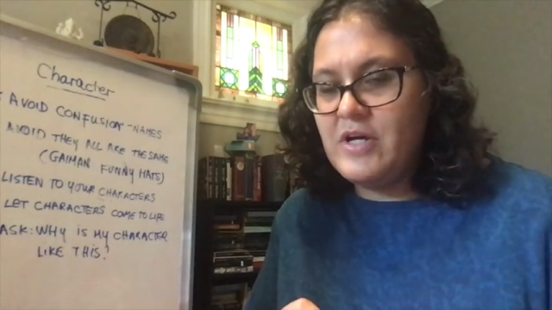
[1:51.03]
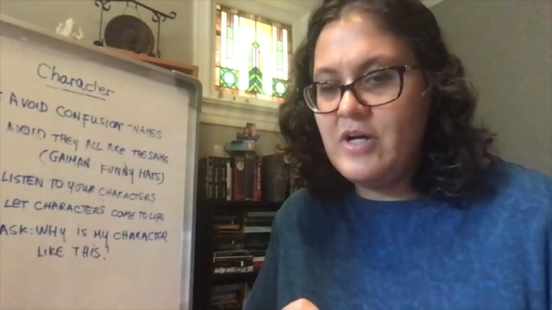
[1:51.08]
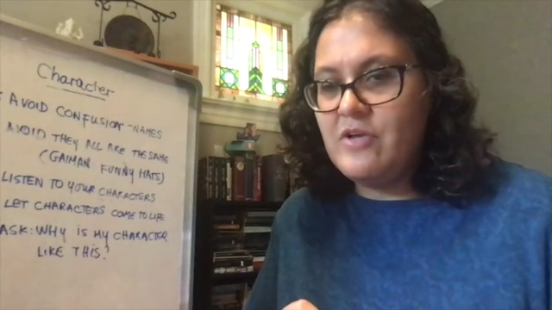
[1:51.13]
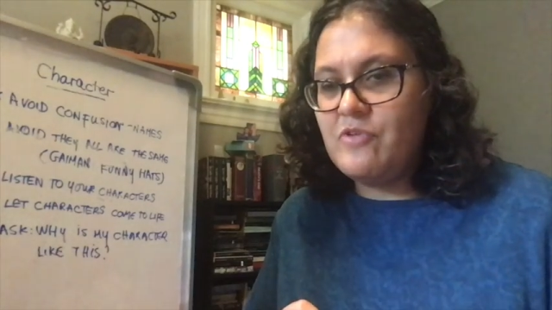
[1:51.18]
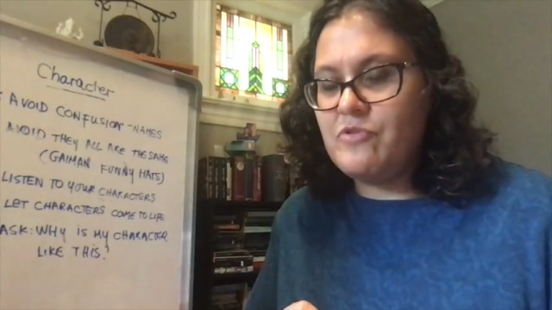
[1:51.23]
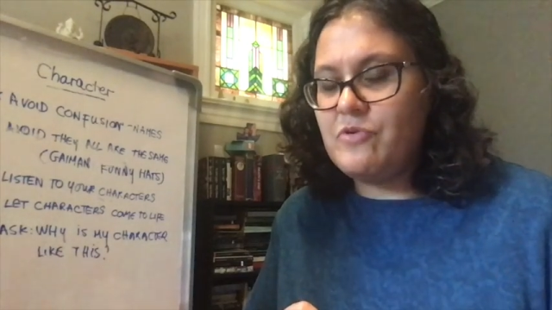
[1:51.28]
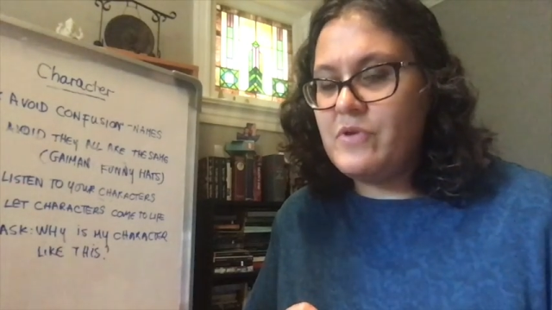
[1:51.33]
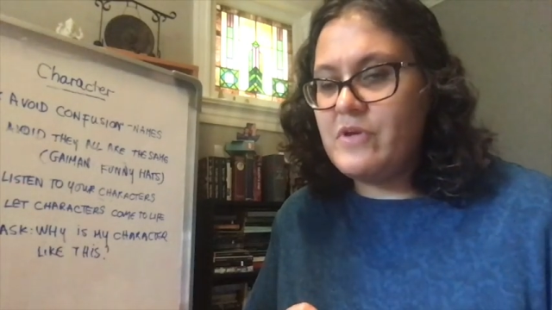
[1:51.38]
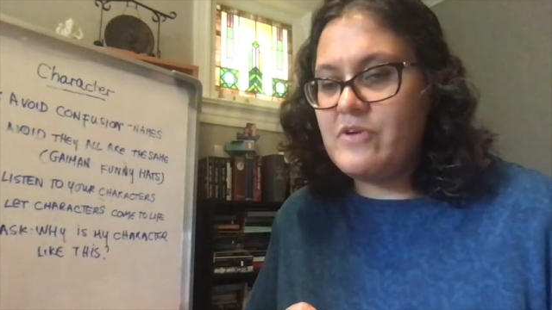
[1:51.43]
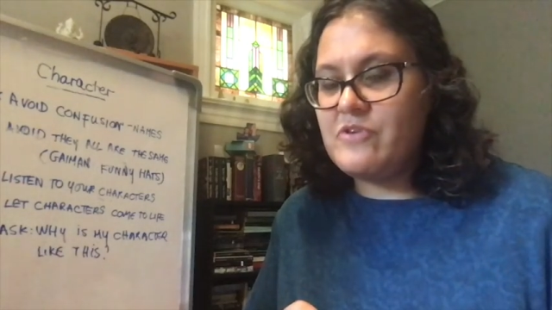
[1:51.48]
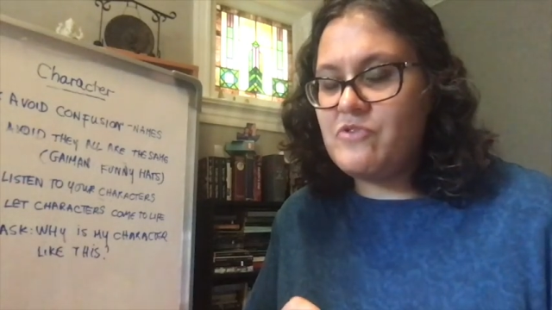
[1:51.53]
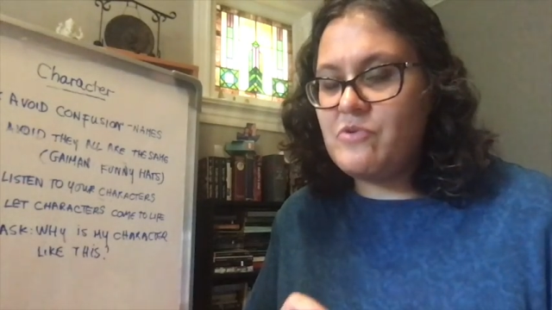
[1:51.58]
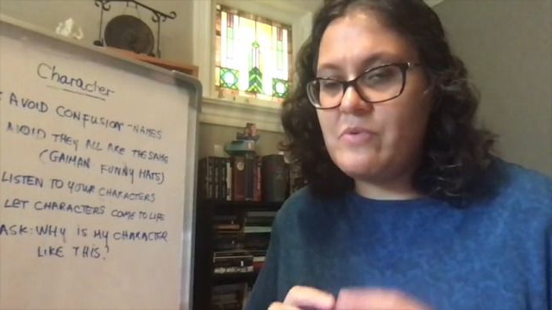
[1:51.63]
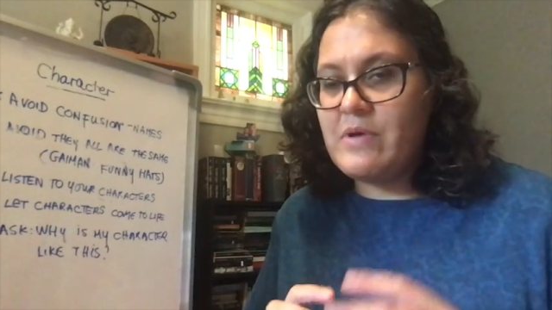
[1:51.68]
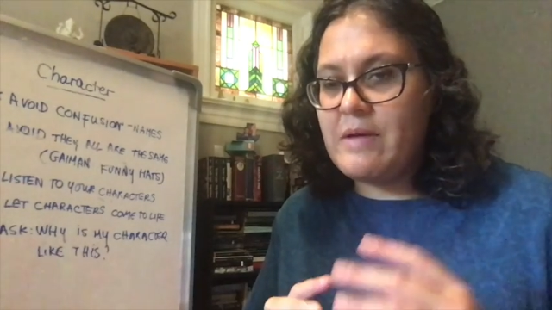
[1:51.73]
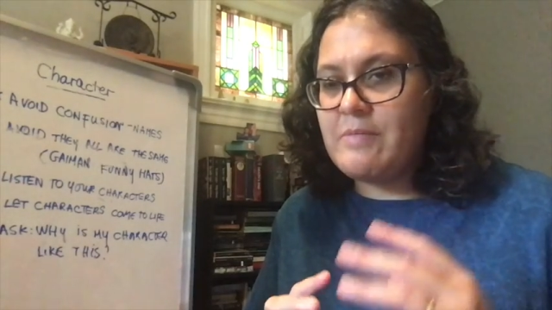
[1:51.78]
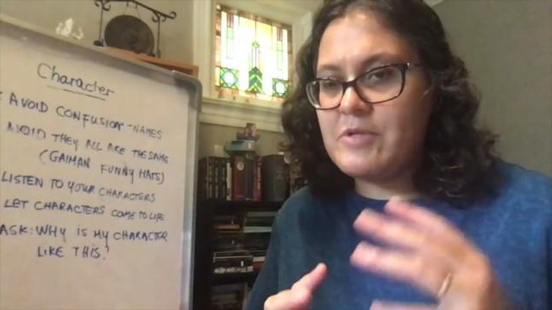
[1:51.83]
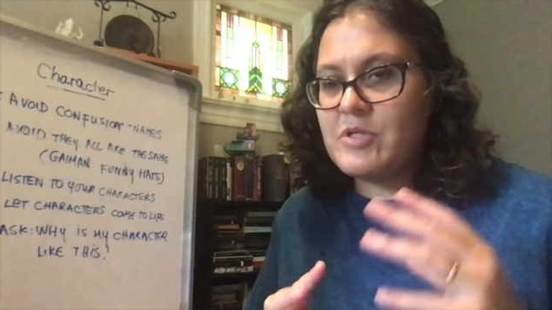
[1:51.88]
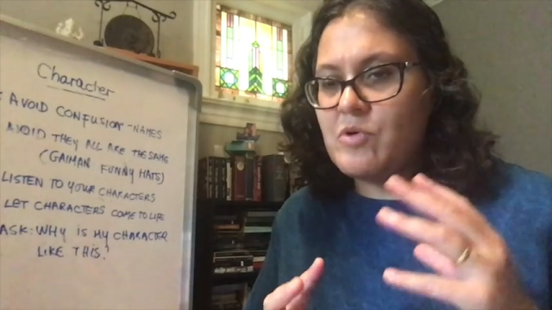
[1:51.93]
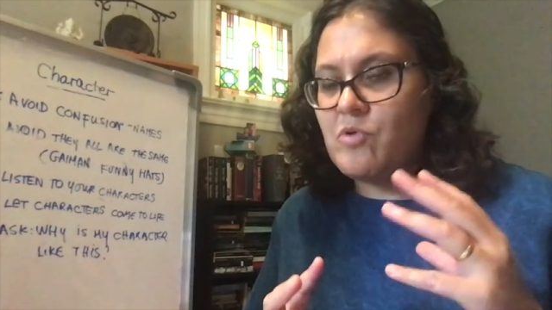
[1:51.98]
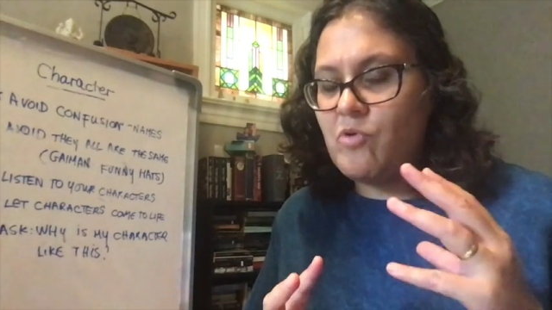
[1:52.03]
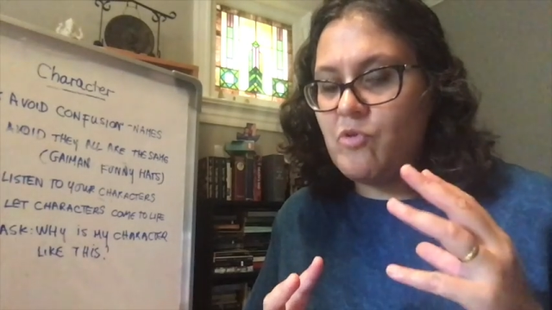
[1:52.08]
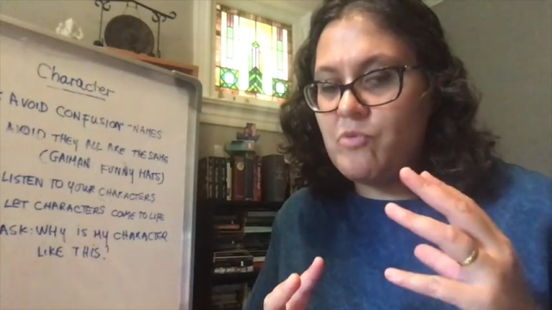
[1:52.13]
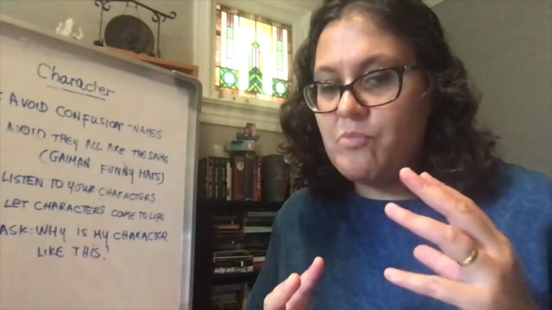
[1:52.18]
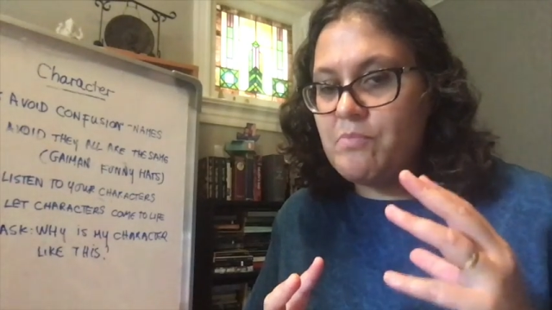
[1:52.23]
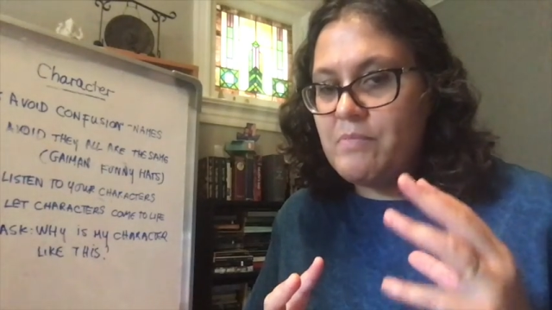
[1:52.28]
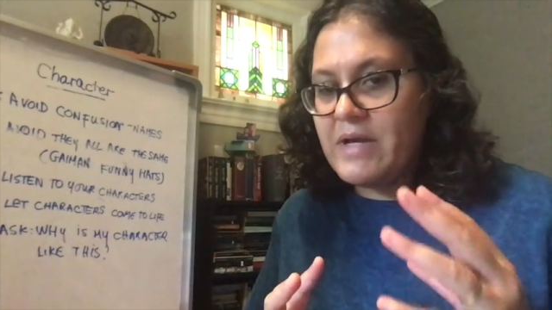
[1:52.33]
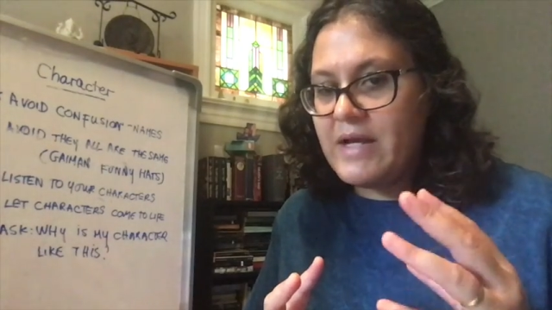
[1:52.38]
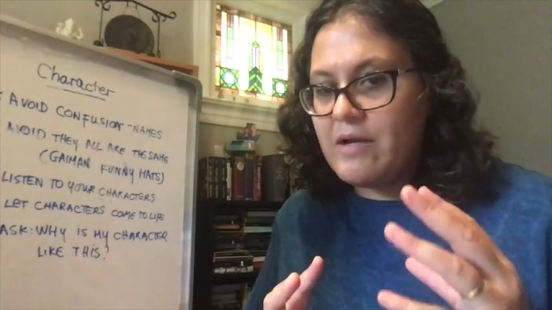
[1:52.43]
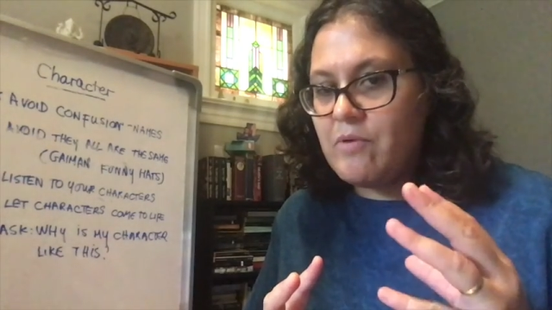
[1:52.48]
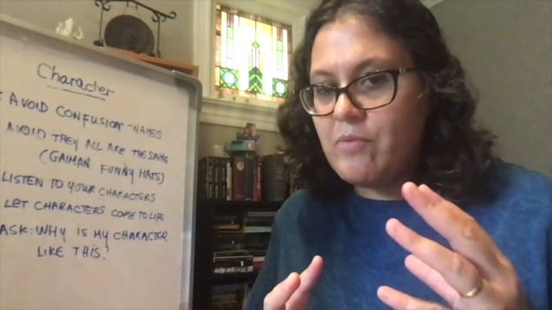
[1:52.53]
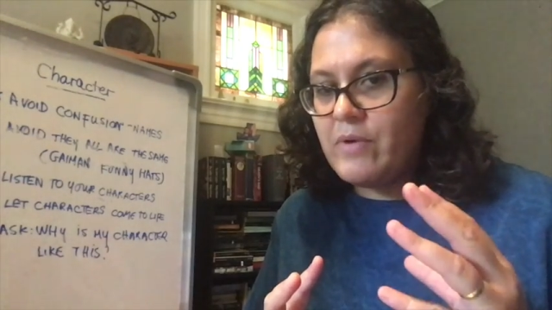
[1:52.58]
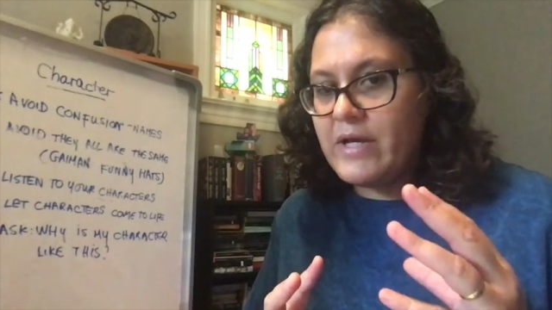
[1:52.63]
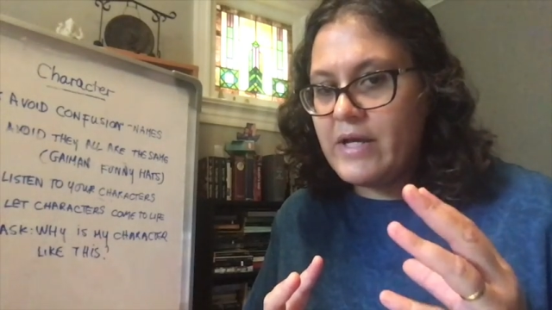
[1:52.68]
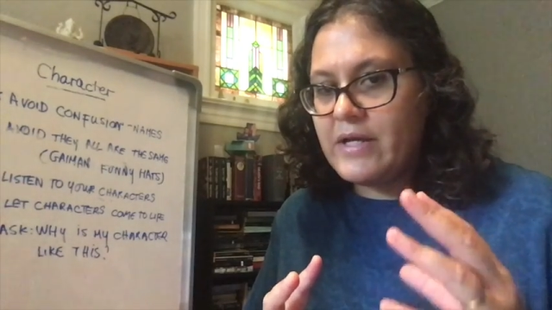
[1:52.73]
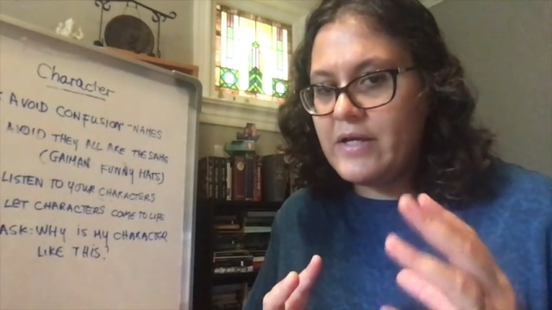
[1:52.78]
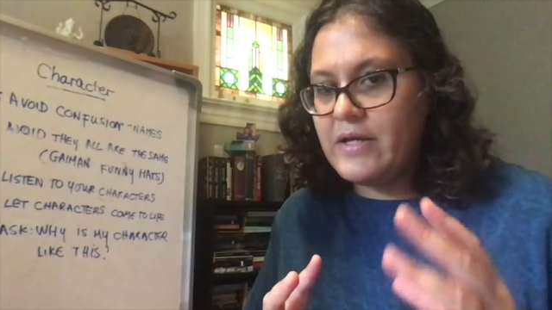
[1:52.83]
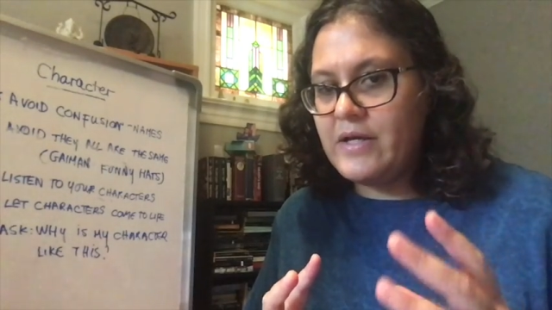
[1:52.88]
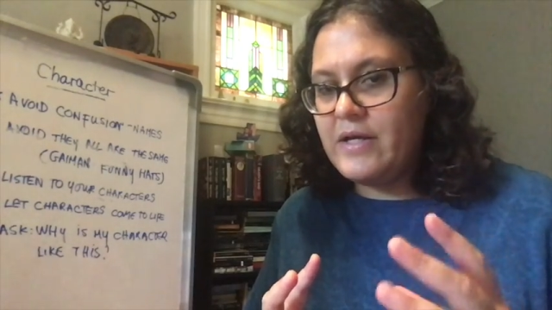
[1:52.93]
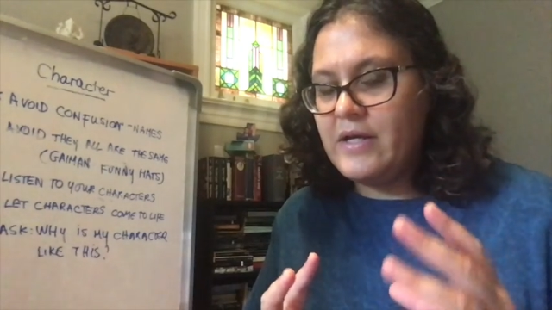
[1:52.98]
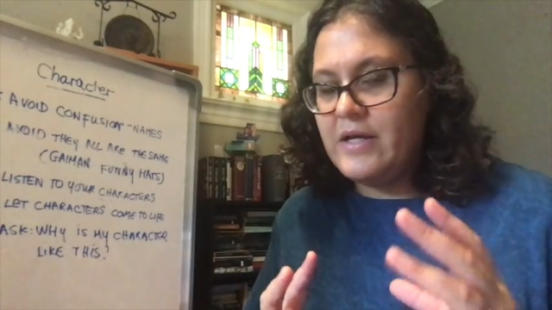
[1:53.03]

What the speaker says: So there's a rabbit called Bigwig.